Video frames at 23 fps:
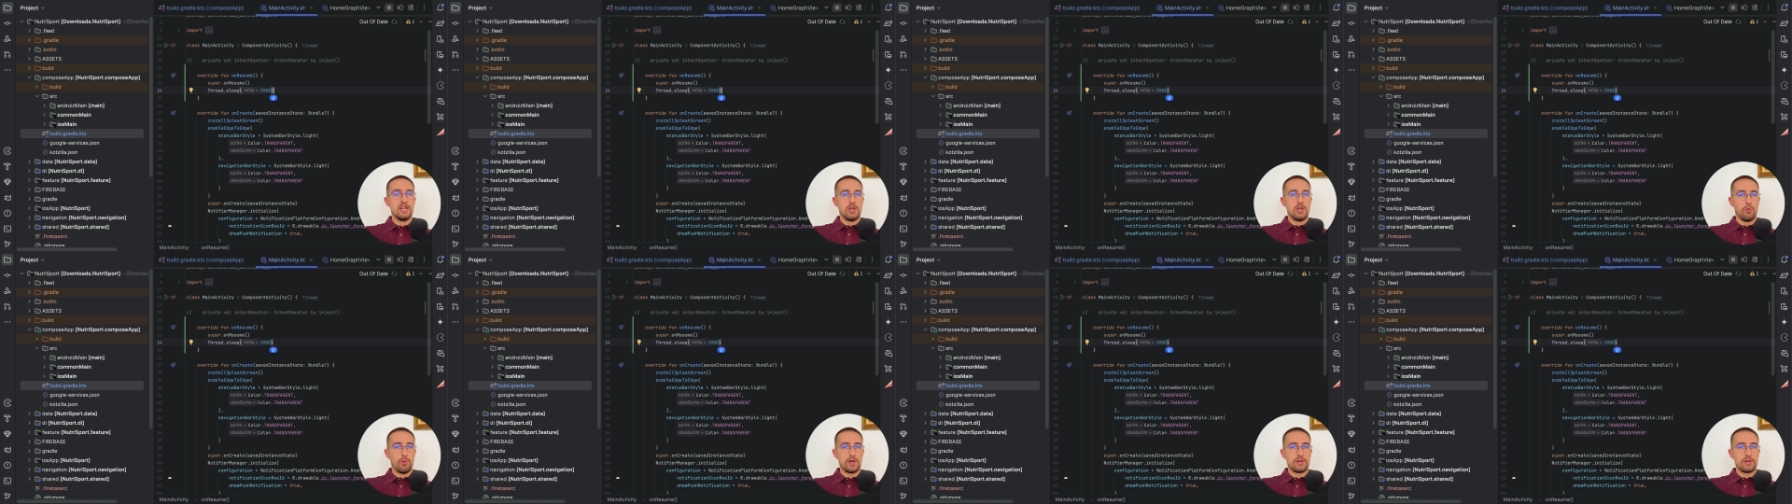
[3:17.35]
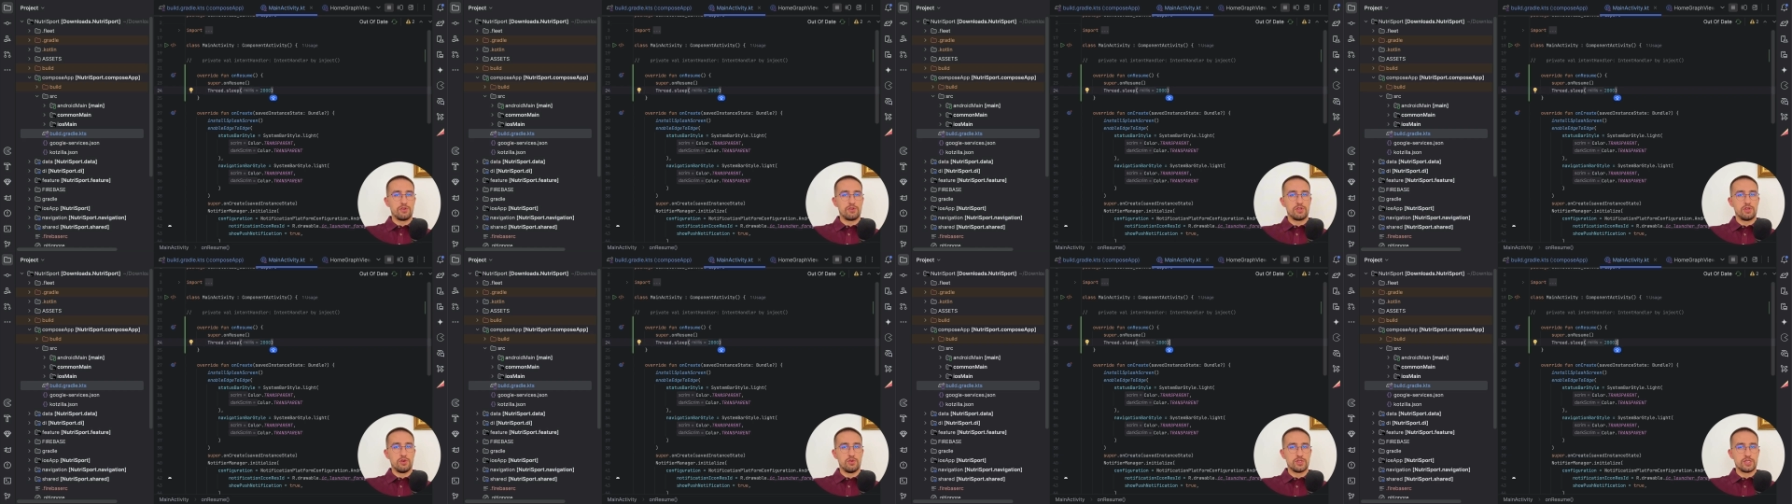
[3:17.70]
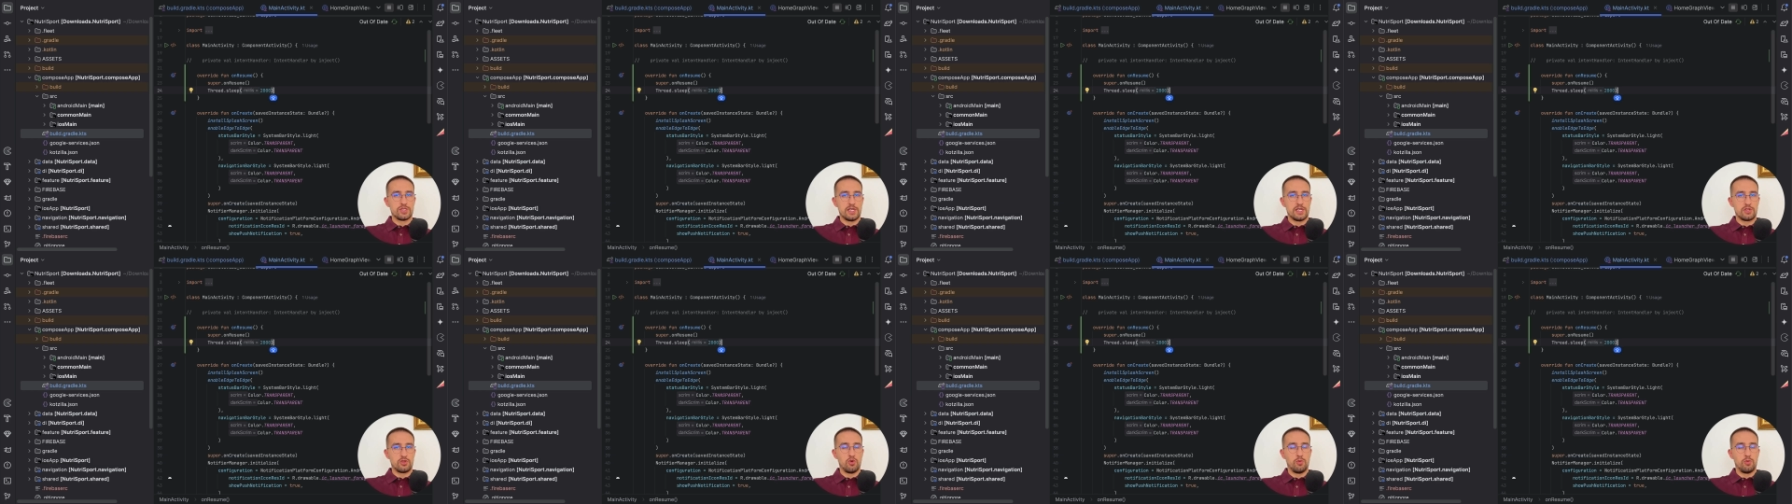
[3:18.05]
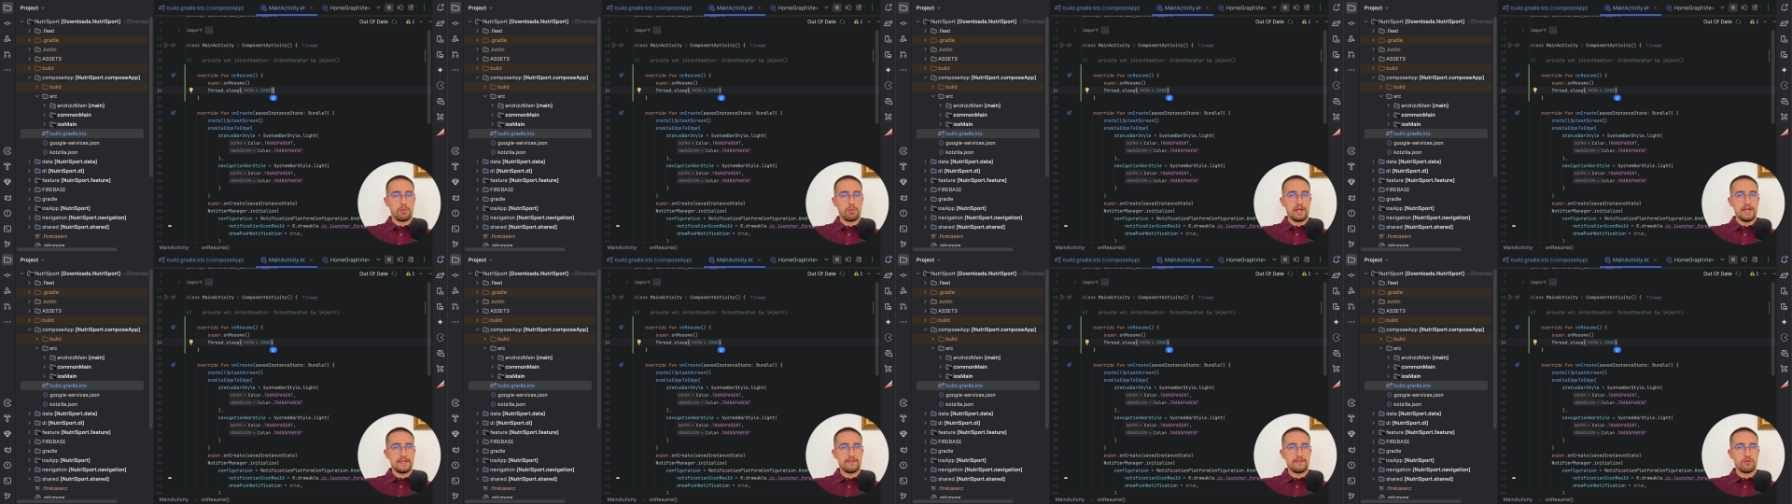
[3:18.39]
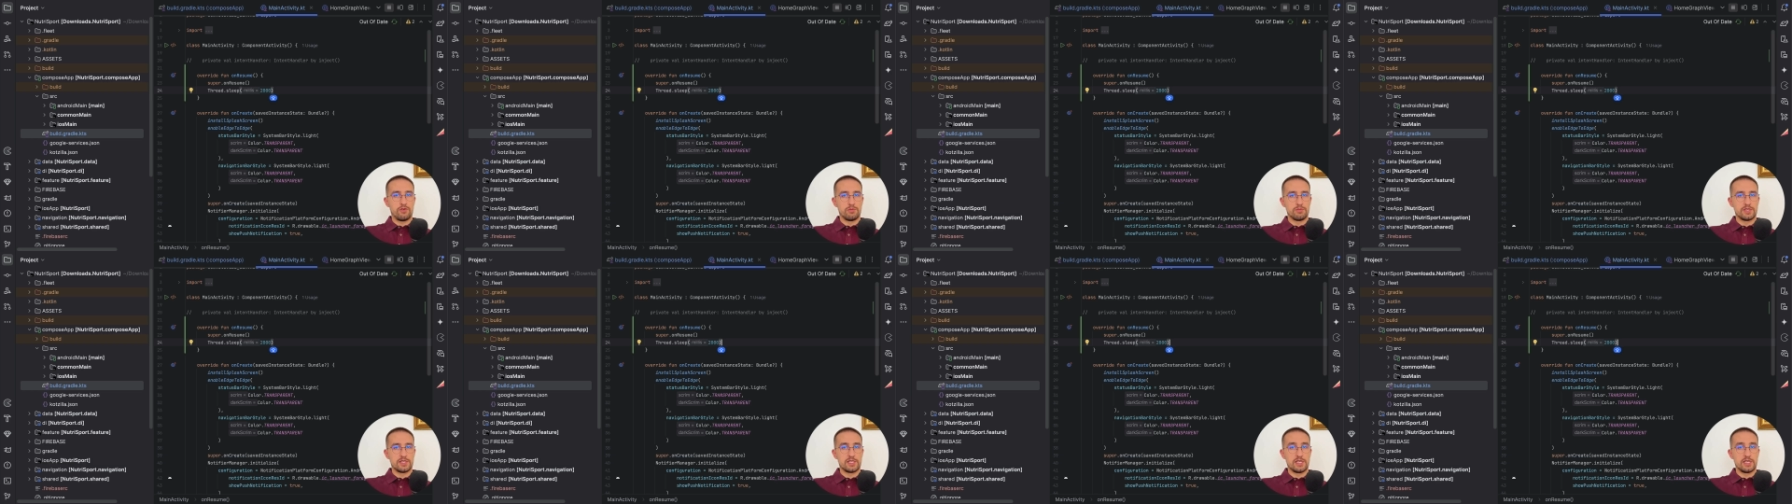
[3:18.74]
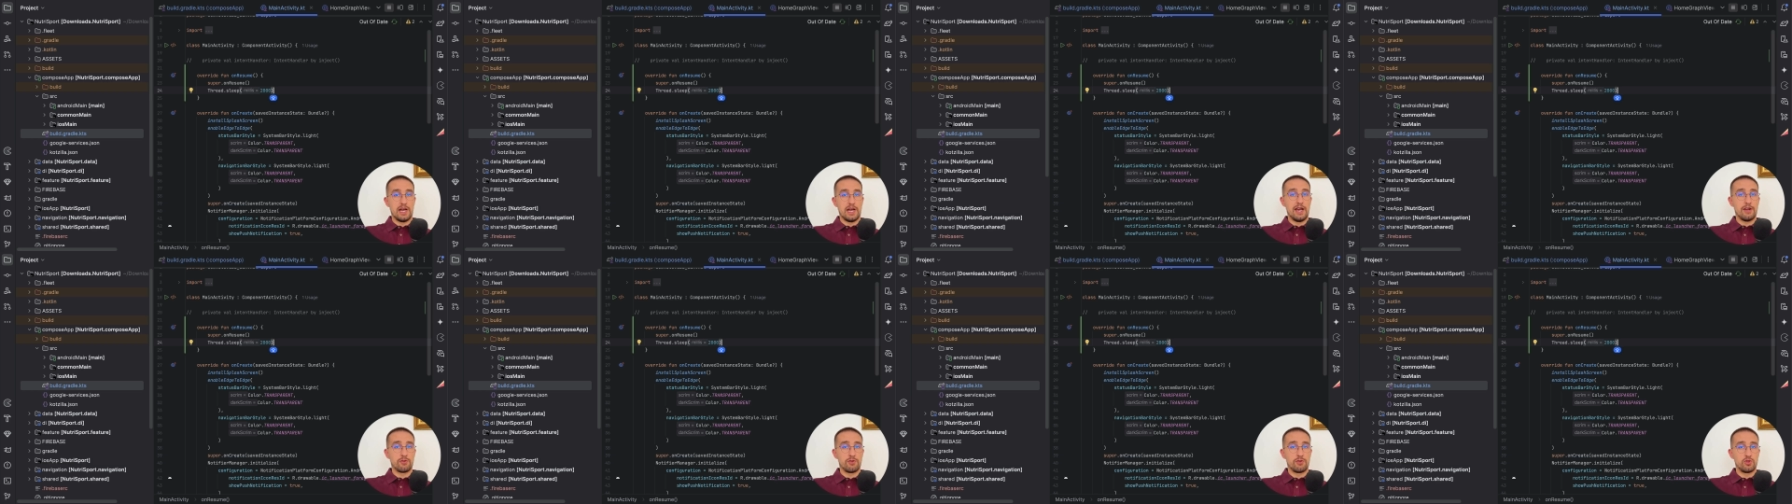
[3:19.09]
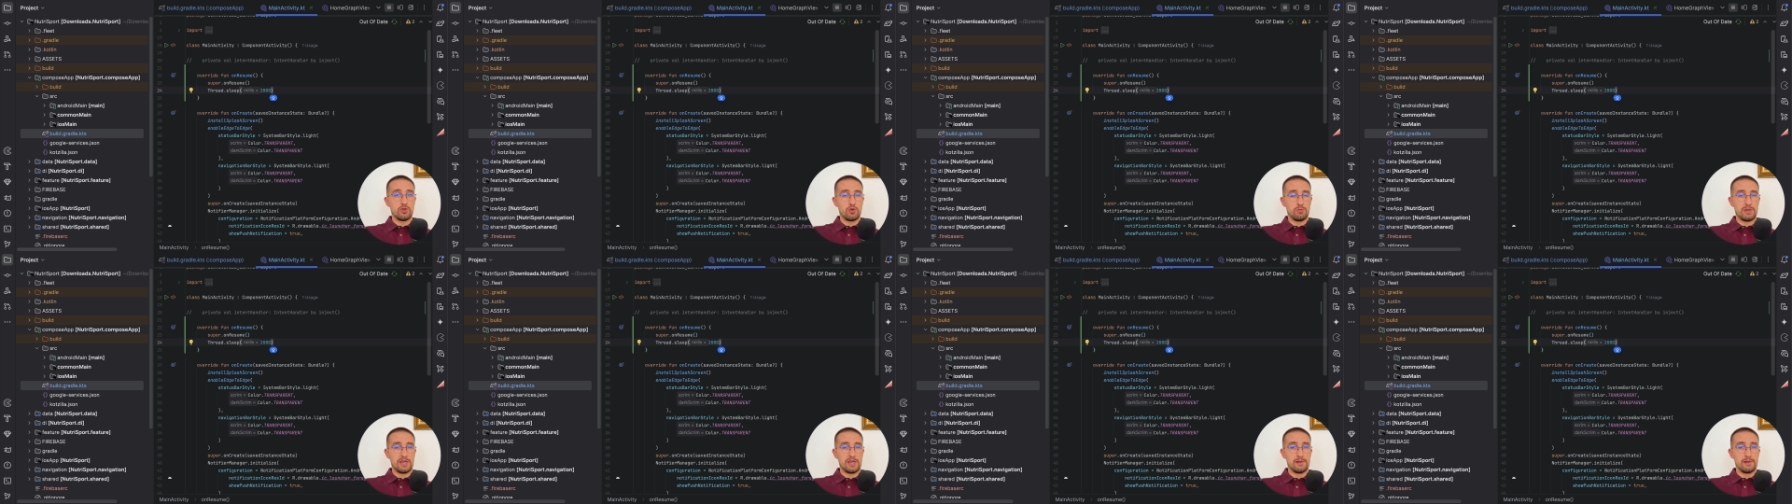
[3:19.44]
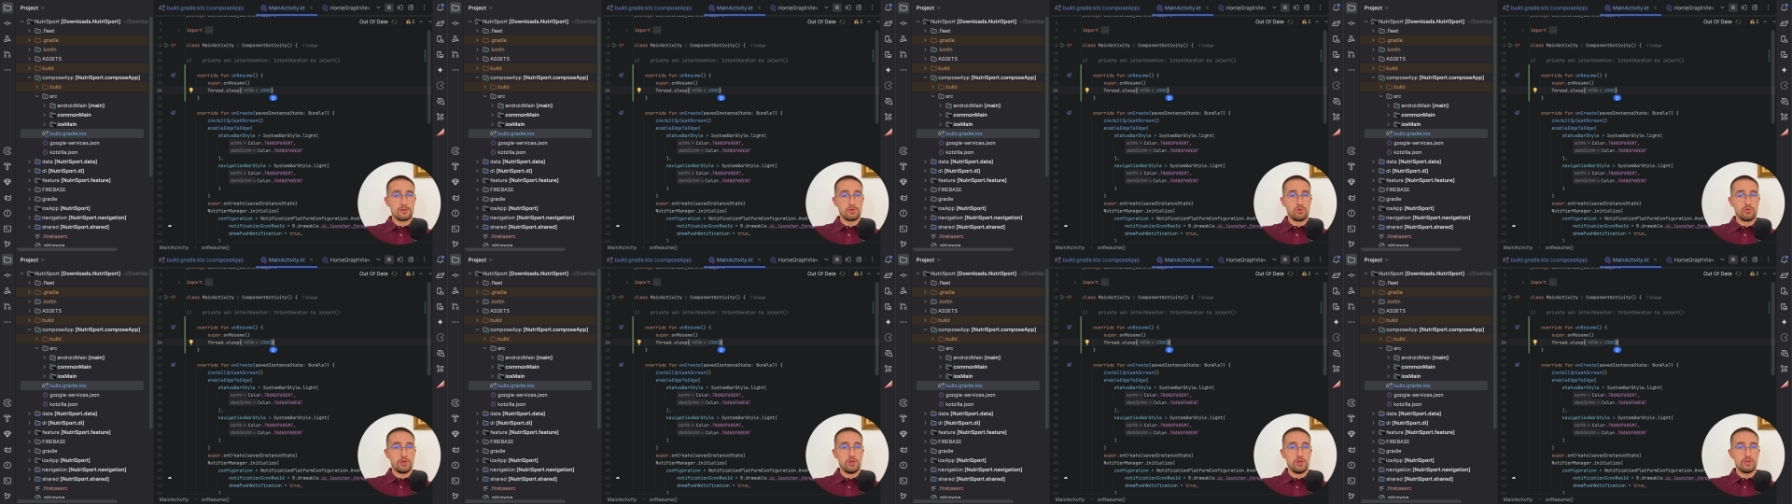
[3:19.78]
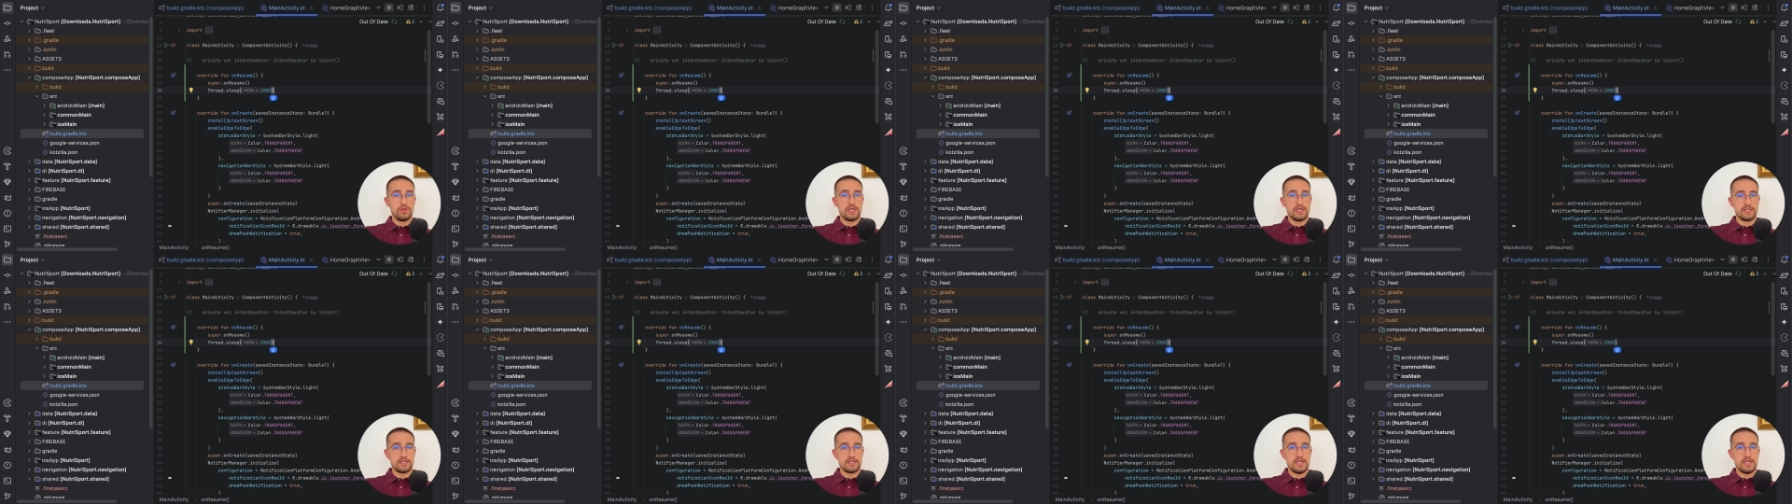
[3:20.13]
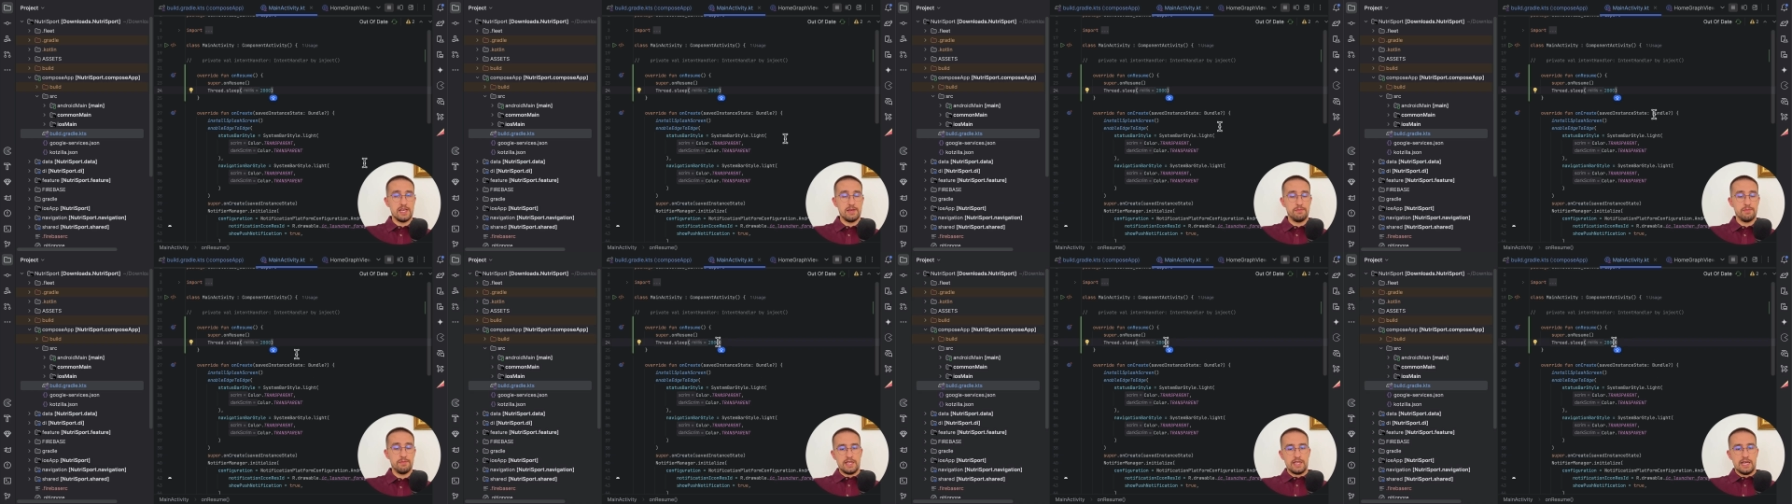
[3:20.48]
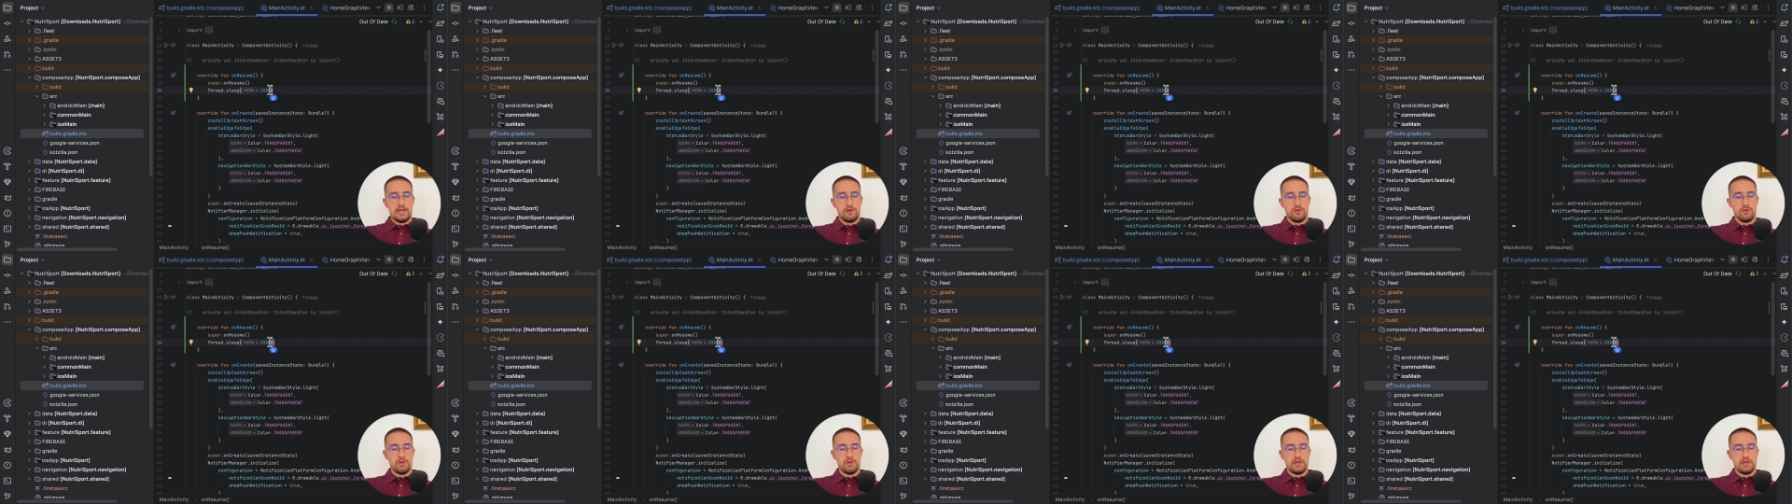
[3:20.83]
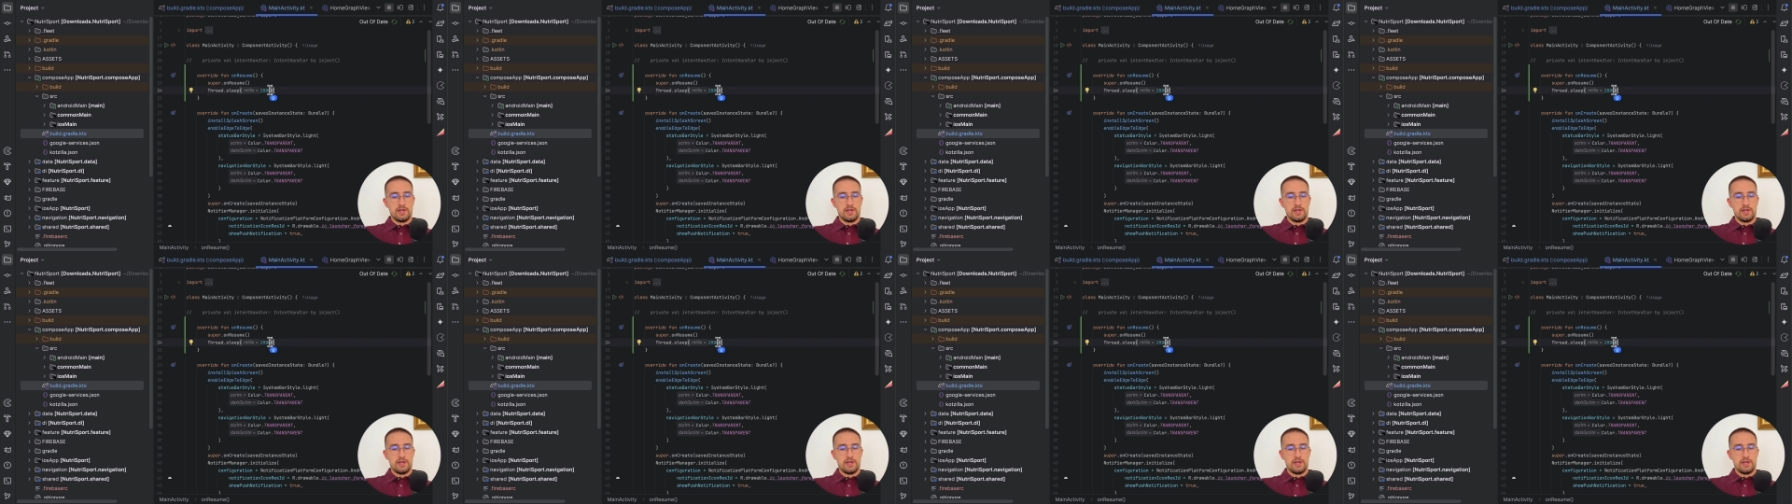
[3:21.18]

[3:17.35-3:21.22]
whether those two platforms are going to be able to notice them. Now,